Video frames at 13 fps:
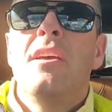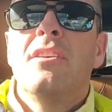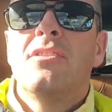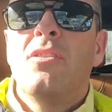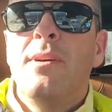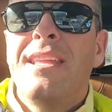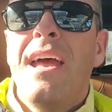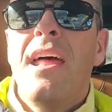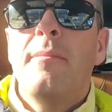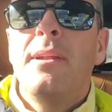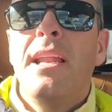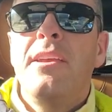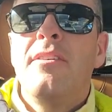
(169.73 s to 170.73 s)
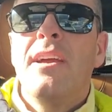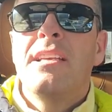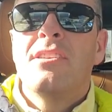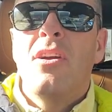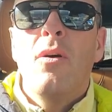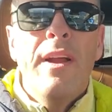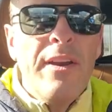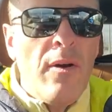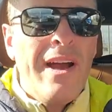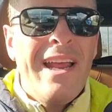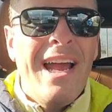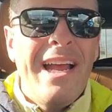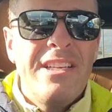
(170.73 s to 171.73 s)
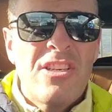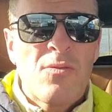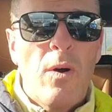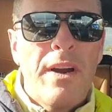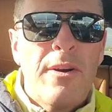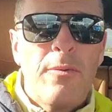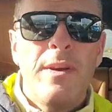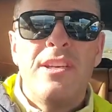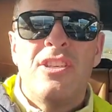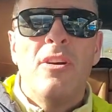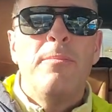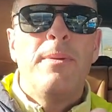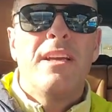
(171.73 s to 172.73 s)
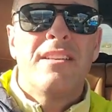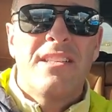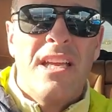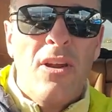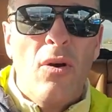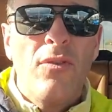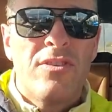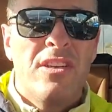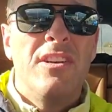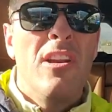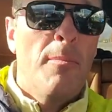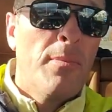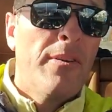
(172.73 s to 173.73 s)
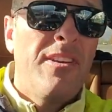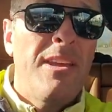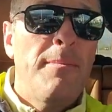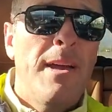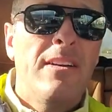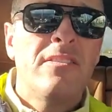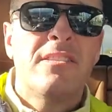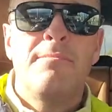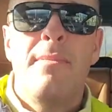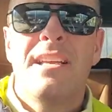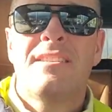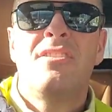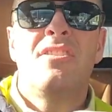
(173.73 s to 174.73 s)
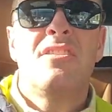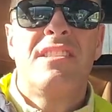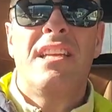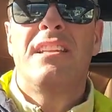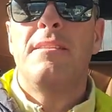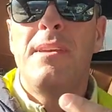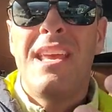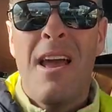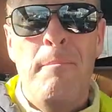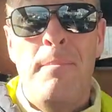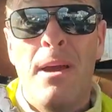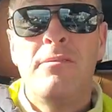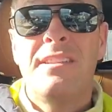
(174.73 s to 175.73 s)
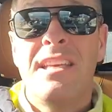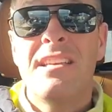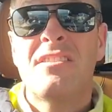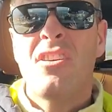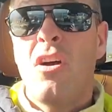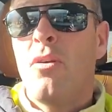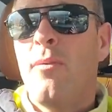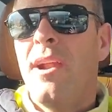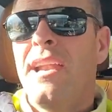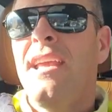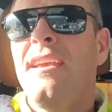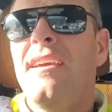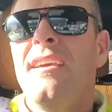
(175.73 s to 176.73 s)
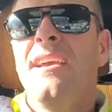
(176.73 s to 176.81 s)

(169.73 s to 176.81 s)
So with that, I'm going to let you guys go. I know I just wanted to reach out because I know there's a number of emails and messages sent to me about this already,